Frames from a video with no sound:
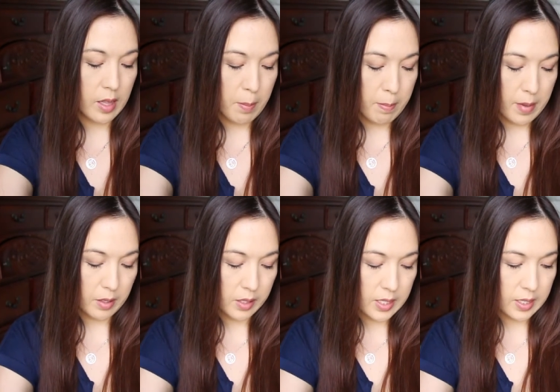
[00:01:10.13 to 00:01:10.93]
The
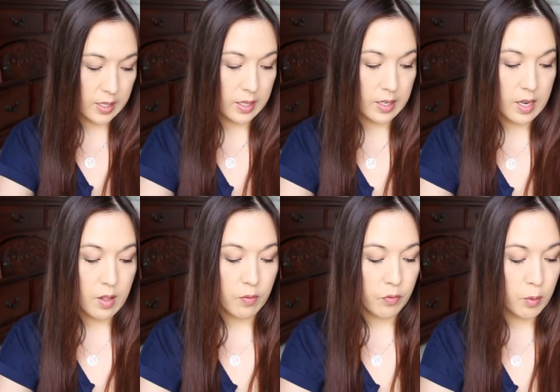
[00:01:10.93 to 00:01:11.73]
melted
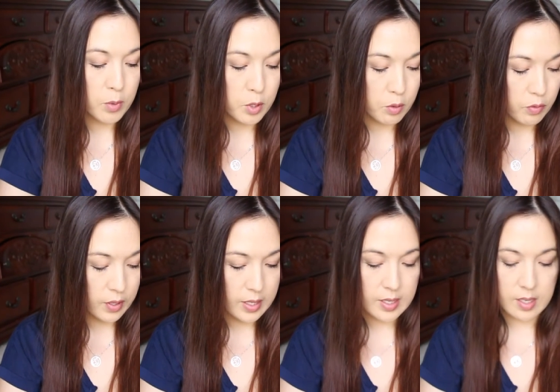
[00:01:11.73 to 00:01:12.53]
from Too
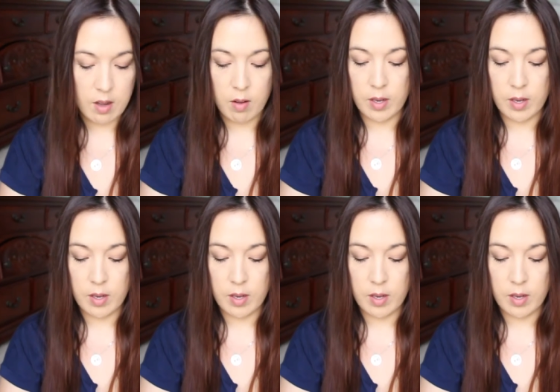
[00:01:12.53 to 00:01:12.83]
Faced.